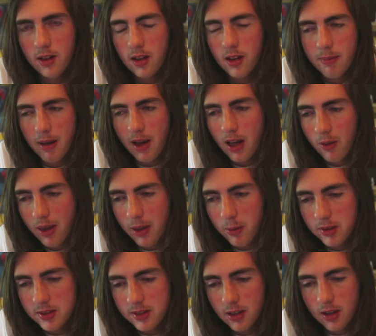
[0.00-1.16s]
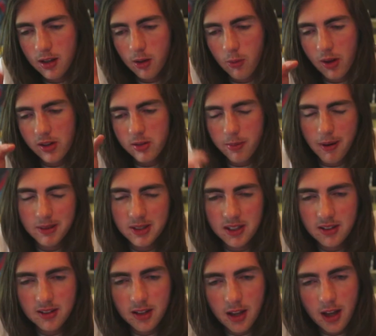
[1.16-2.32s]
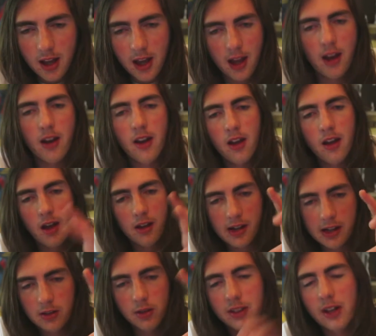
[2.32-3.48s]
about how he was a white supremacist and a digital